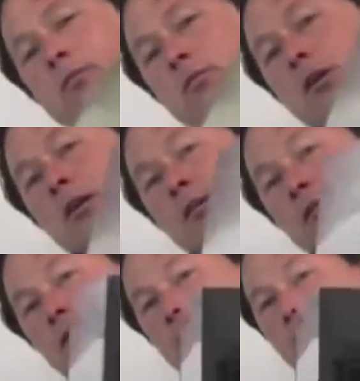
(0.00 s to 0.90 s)
Ugh.
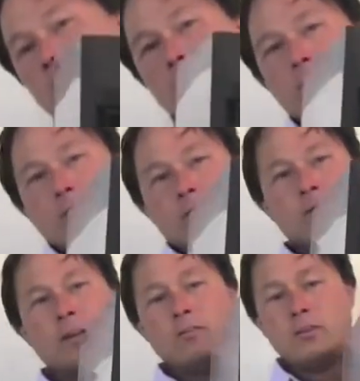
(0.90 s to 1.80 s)

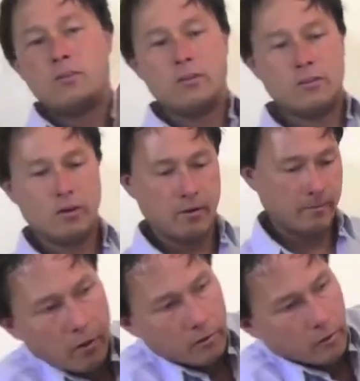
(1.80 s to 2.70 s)
One heavy unit
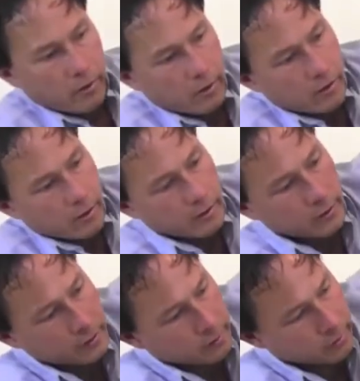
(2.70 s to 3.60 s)
there. So here it
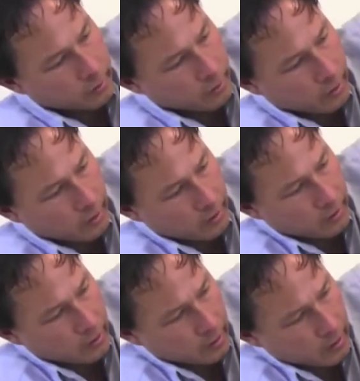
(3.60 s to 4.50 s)
is. We're going to go ahead
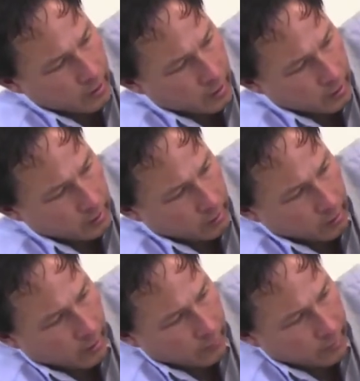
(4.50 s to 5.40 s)
and
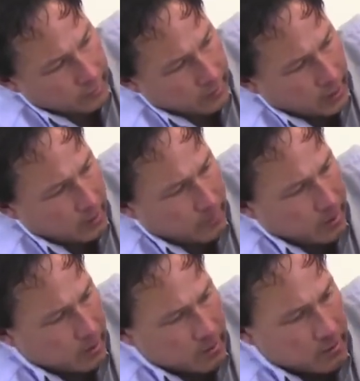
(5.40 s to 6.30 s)
take off this tape
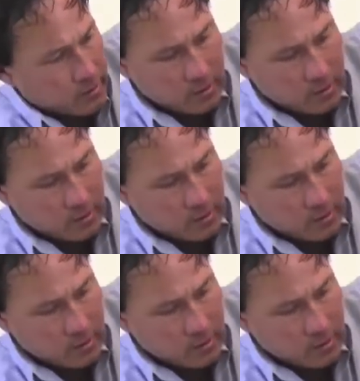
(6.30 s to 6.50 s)
here.